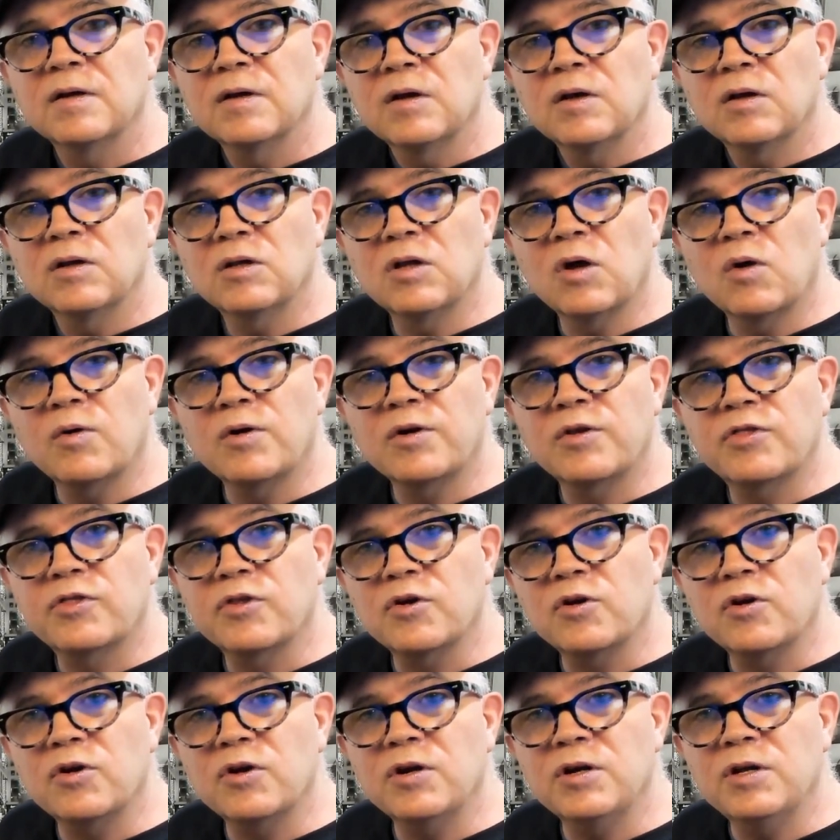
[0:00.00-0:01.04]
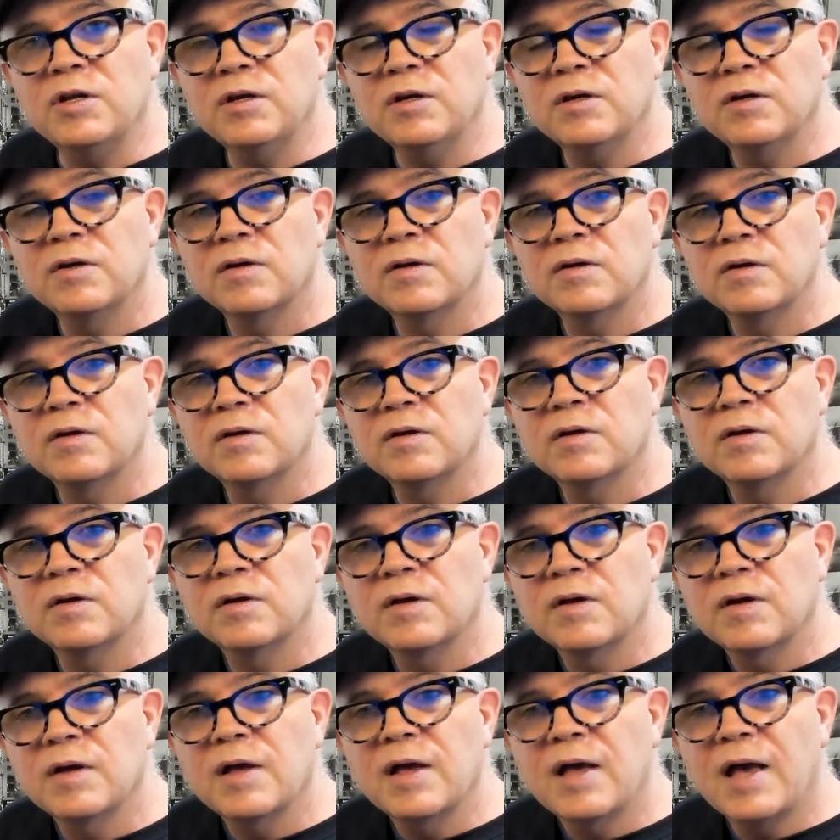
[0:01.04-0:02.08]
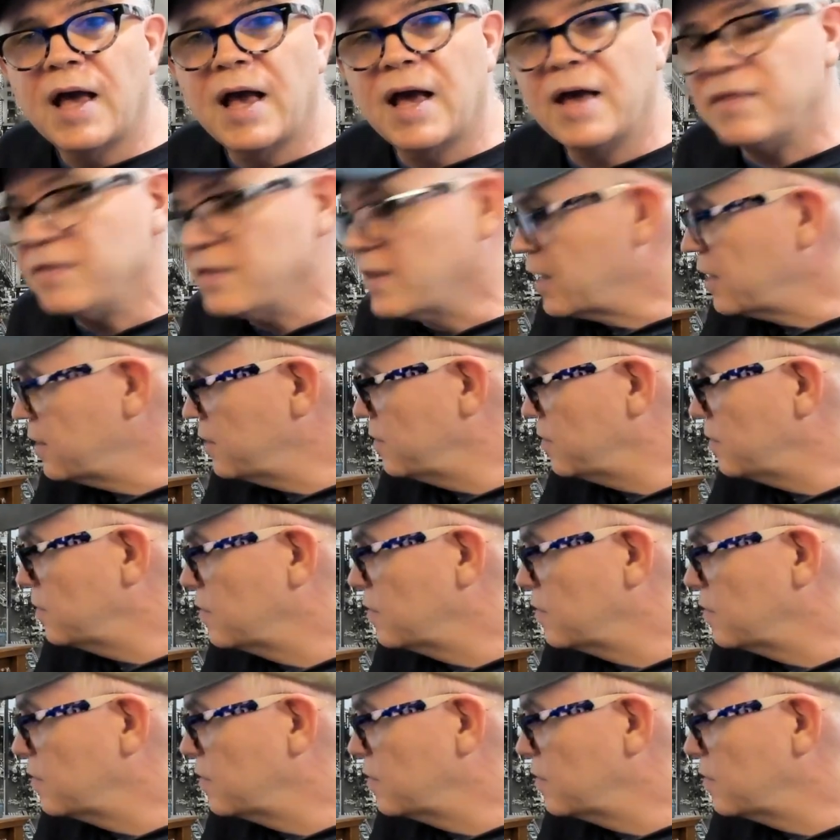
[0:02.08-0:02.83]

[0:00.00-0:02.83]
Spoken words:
lowered third, and then